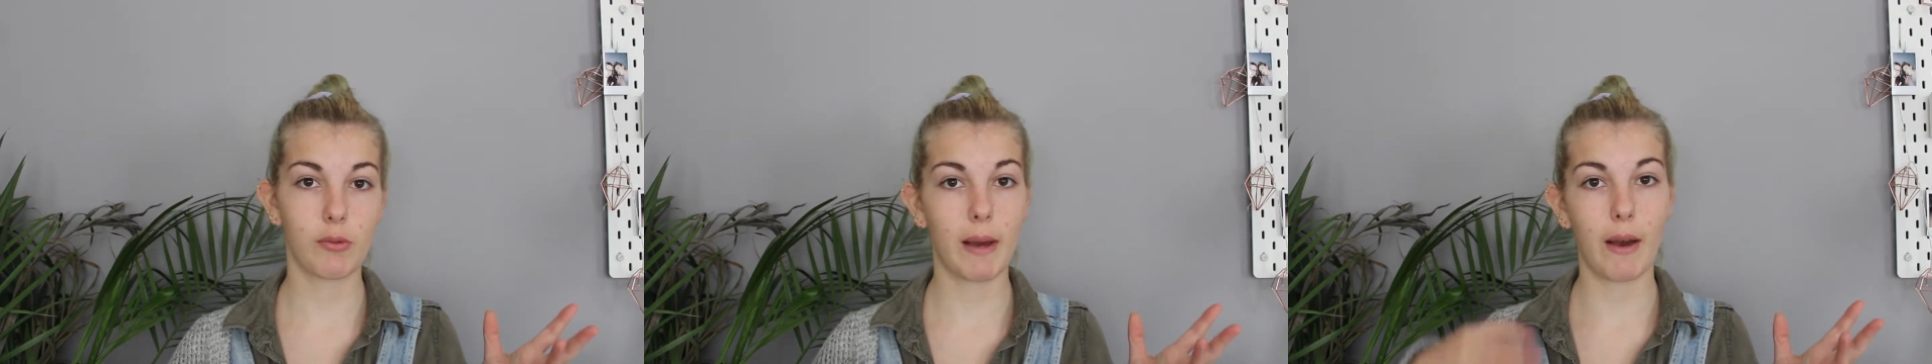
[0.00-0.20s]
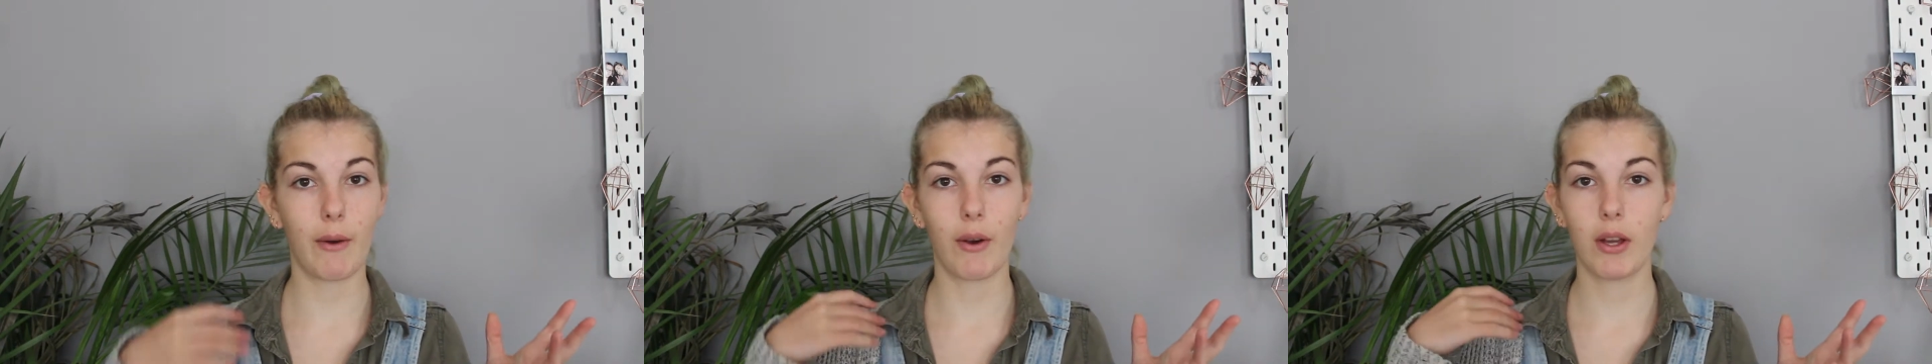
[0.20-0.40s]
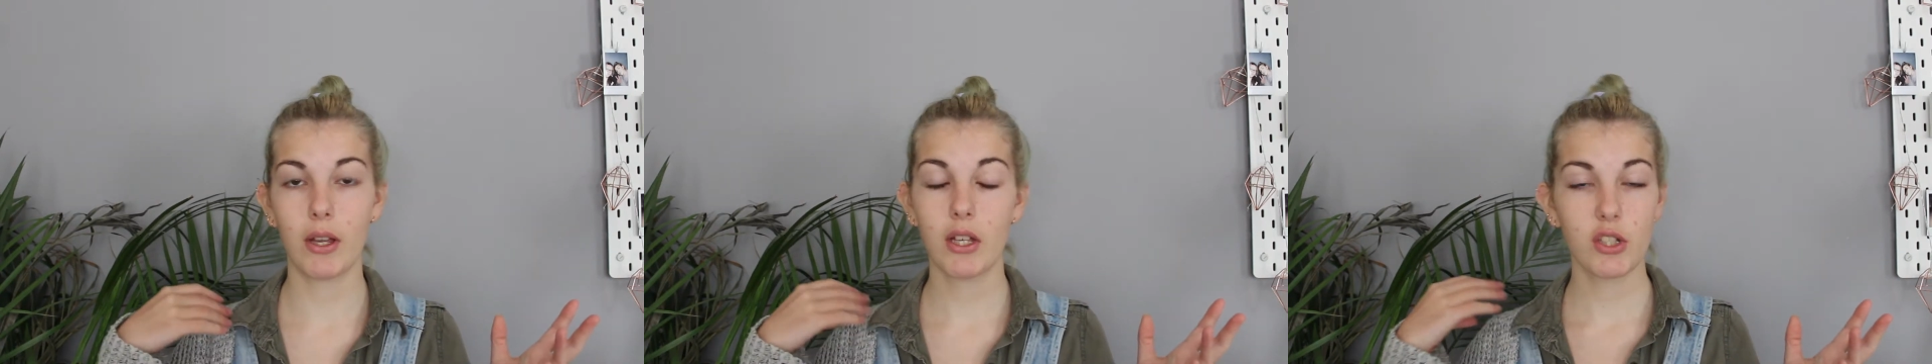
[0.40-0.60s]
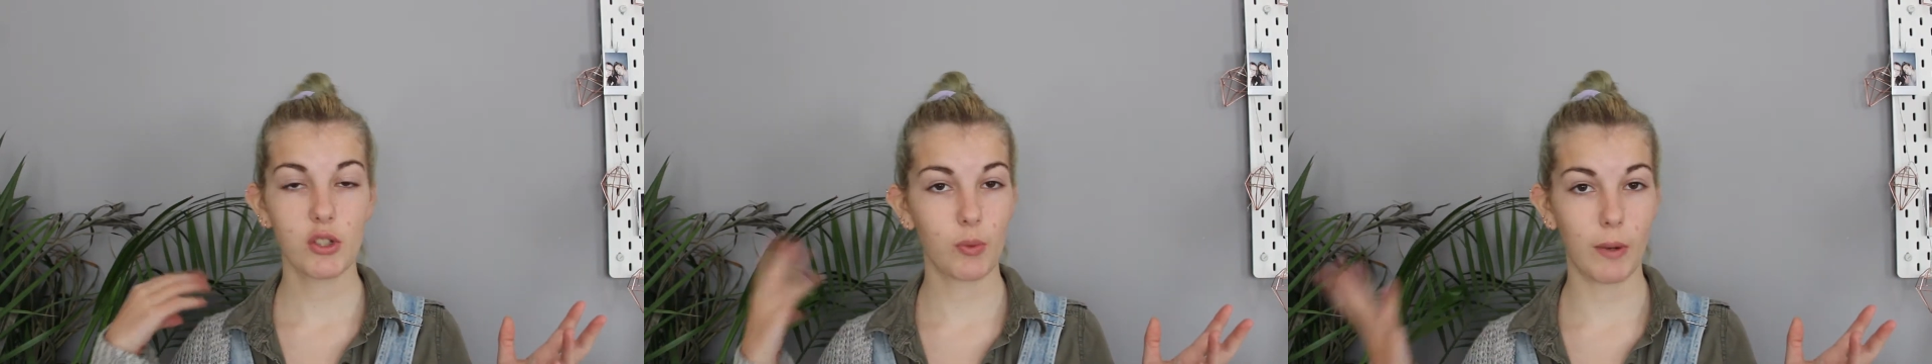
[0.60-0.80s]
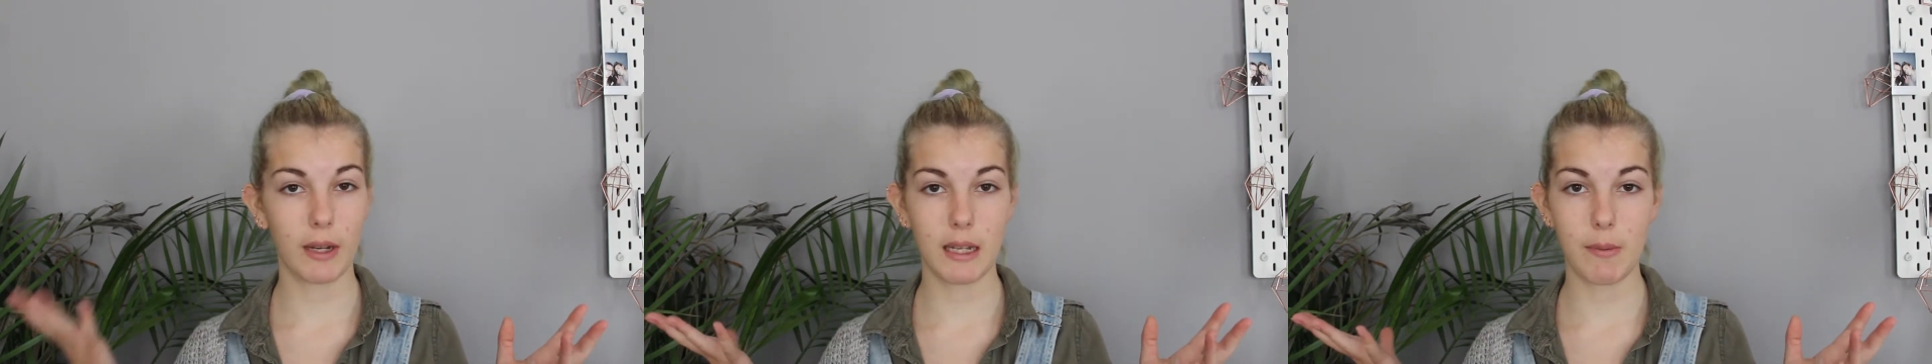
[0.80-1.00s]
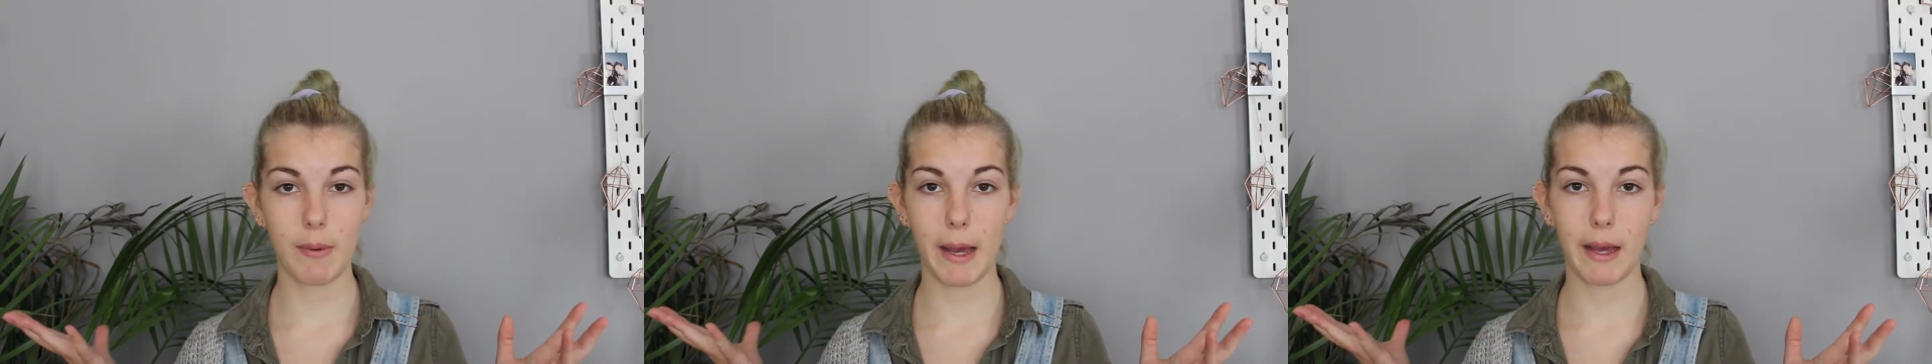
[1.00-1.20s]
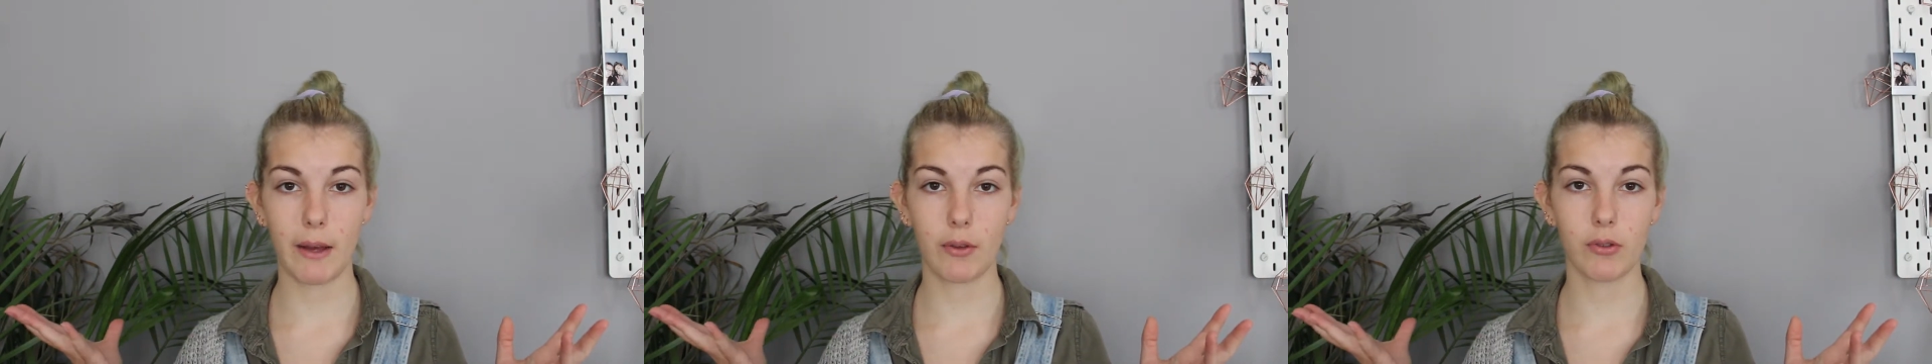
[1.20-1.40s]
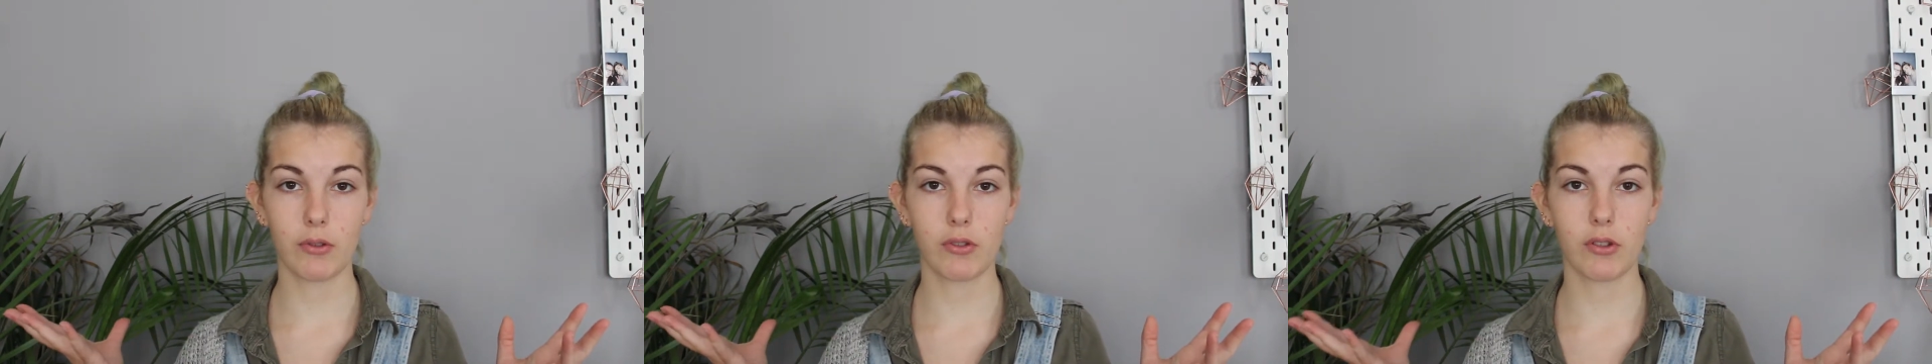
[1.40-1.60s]
about
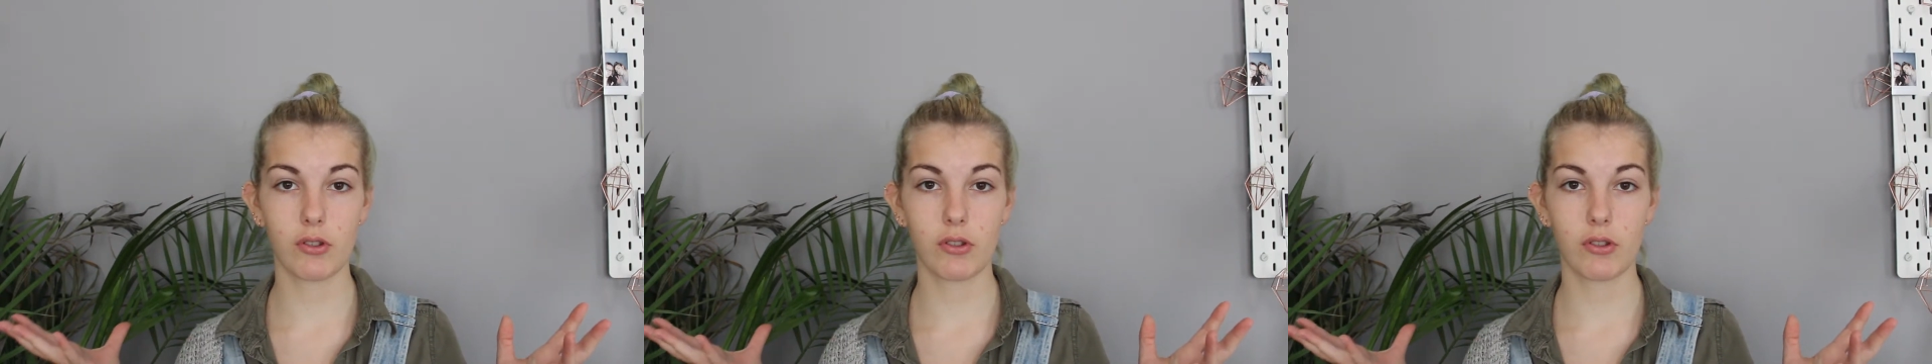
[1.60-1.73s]
£20.